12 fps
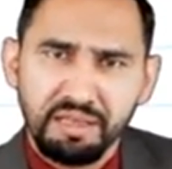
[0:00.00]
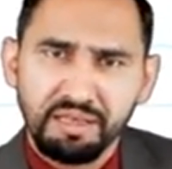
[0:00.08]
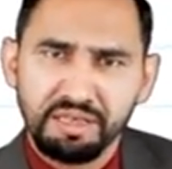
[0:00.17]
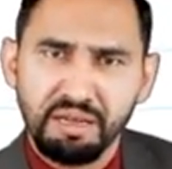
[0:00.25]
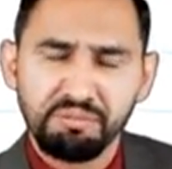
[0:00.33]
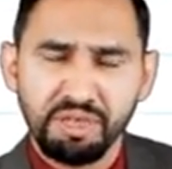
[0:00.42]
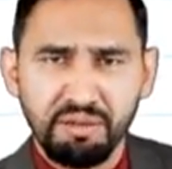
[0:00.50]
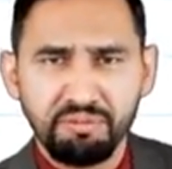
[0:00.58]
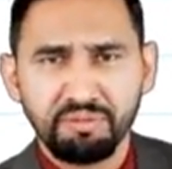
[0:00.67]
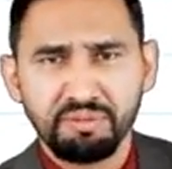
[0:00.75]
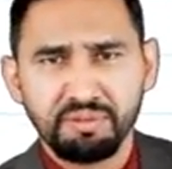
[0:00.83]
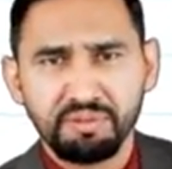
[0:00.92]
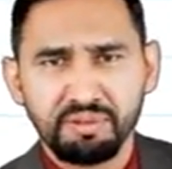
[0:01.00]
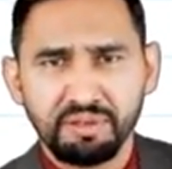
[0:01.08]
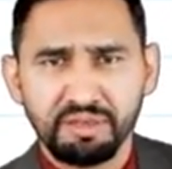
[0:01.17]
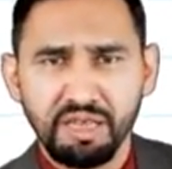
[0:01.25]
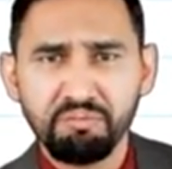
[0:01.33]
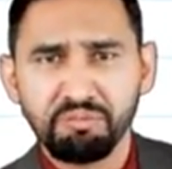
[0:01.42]
Sometimes
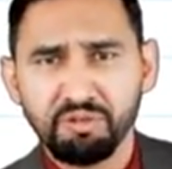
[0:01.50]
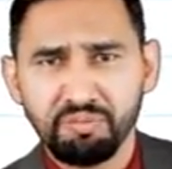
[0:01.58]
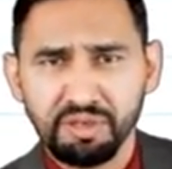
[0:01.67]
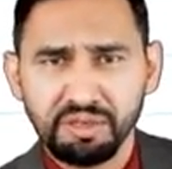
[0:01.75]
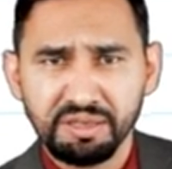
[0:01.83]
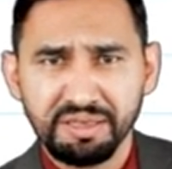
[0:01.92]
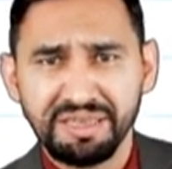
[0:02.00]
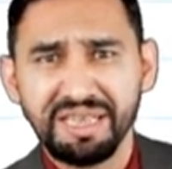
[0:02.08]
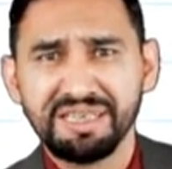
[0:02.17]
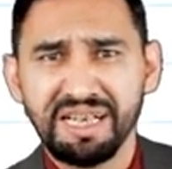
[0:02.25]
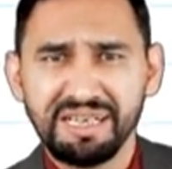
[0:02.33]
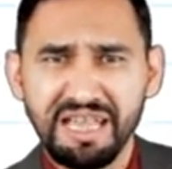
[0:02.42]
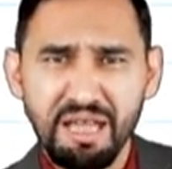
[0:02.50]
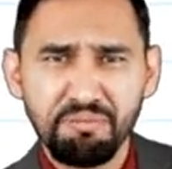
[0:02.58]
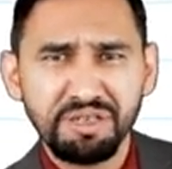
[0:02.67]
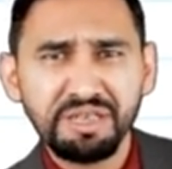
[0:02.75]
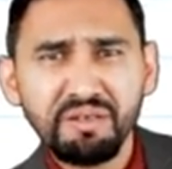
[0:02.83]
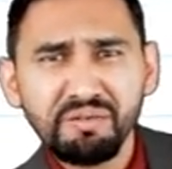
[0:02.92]
some people say that
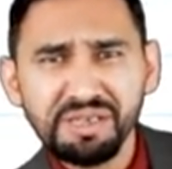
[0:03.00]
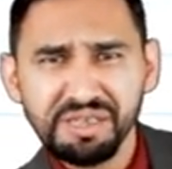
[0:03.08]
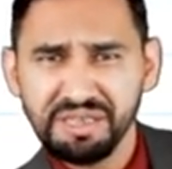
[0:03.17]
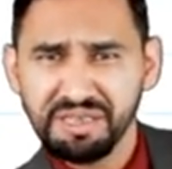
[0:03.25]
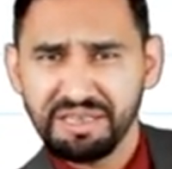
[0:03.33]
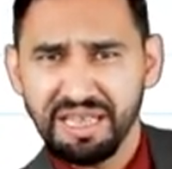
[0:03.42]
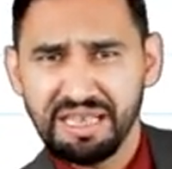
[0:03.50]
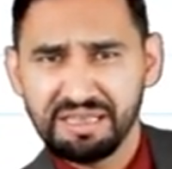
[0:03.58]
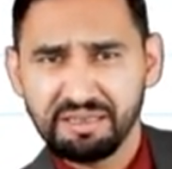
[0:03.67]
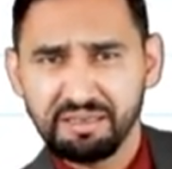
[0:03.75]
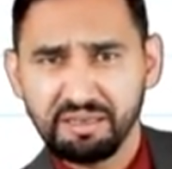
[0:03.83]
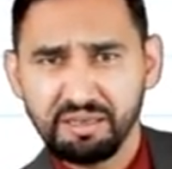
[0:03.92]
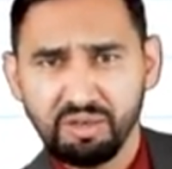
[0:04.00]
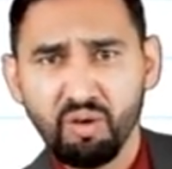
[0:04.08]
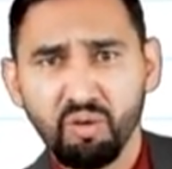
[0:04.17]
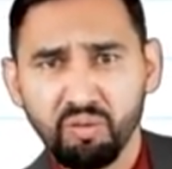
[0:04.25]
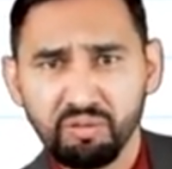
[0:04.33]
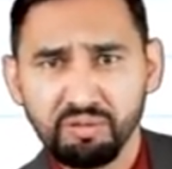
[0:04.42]
absence of disease is health.
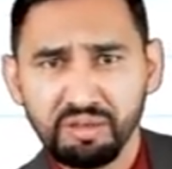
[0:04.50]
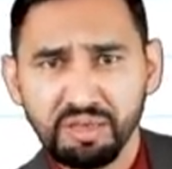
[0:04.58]
No.